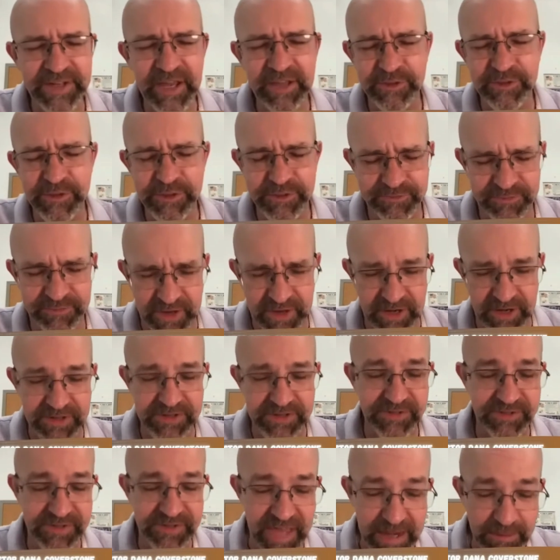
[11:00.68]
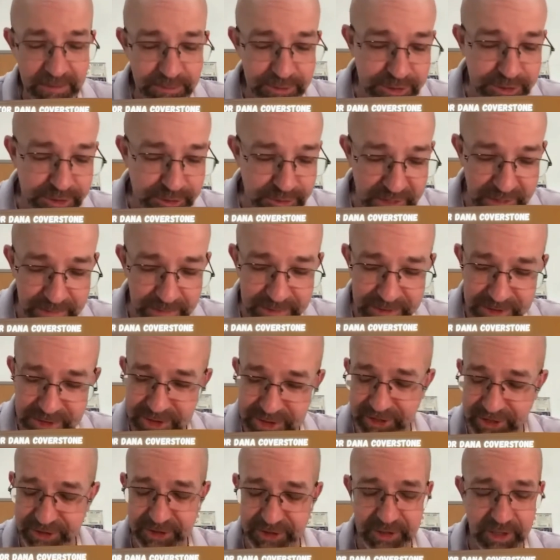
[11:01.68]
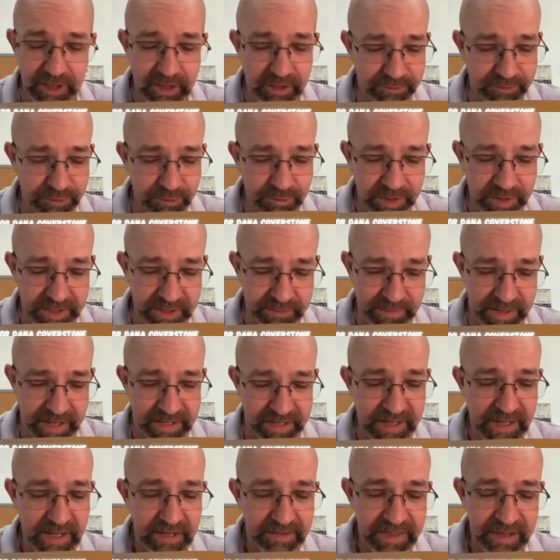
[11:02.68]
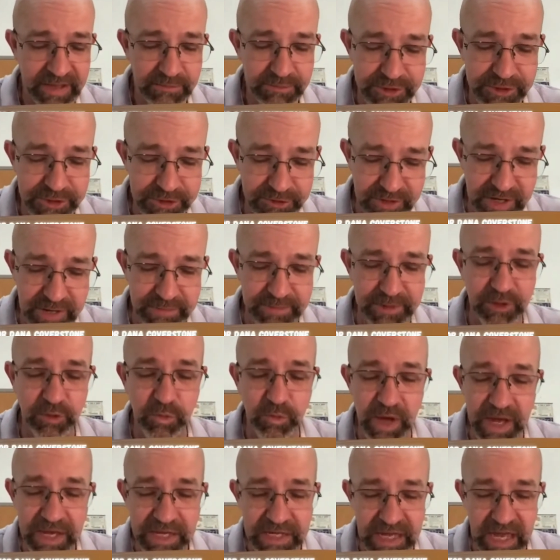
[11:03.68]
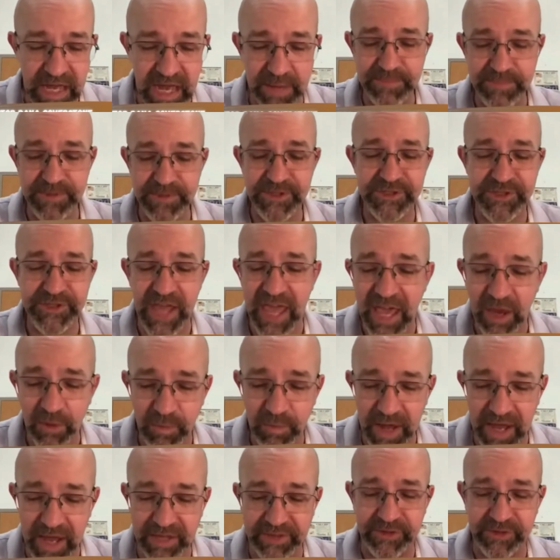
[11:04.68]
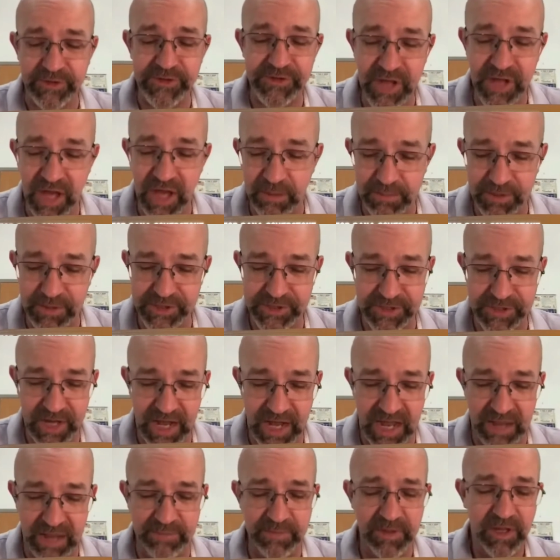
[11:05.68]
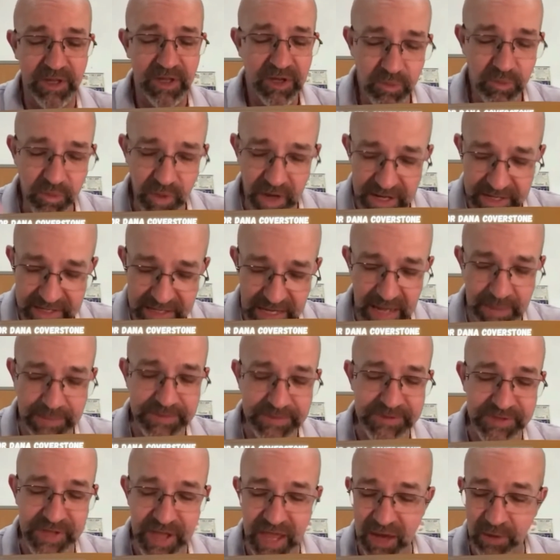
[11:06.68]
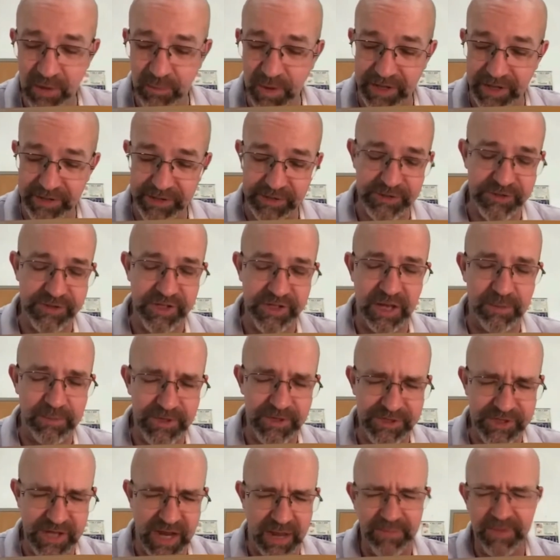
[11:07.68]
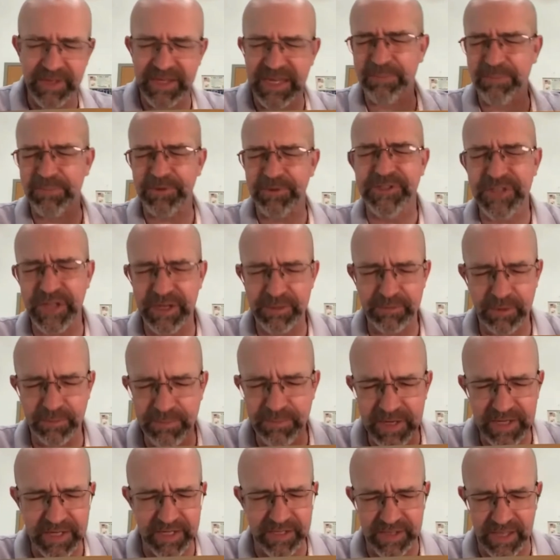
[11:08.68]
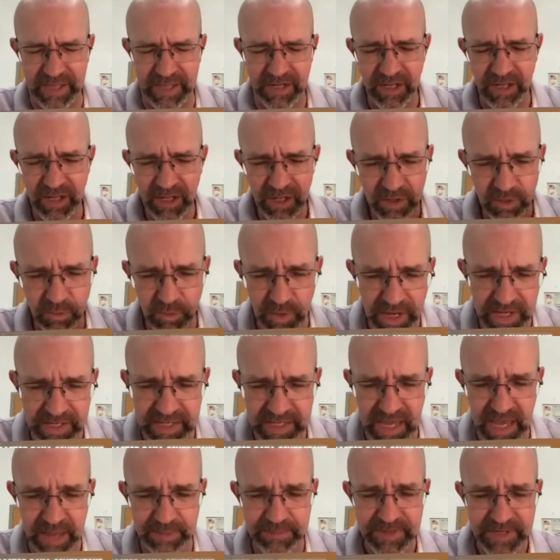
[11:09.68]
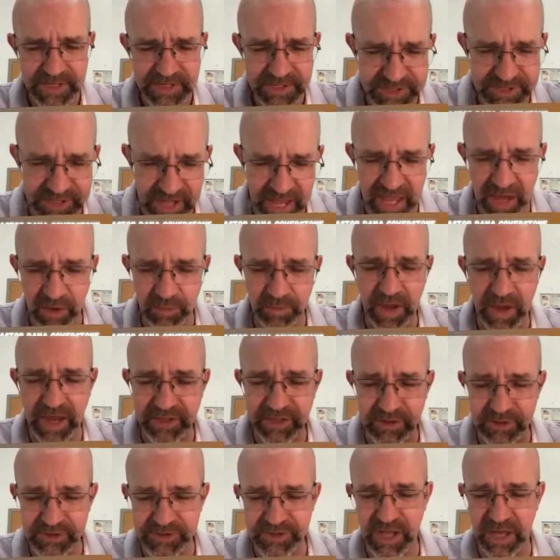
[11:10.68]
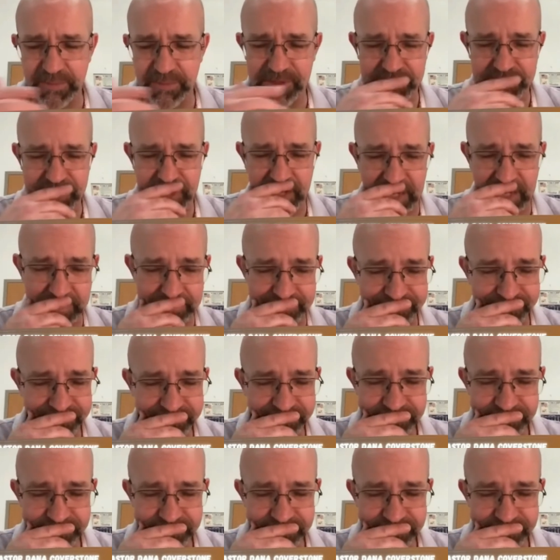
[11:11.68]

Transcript: down those fires, they were screaming, just like the colorful running man. They were screaming, Wake up, stay awake, there's not much time. Wake up, stay awake, there's not much time. They kept repeating that. Wake up, stay awake, there's not much time.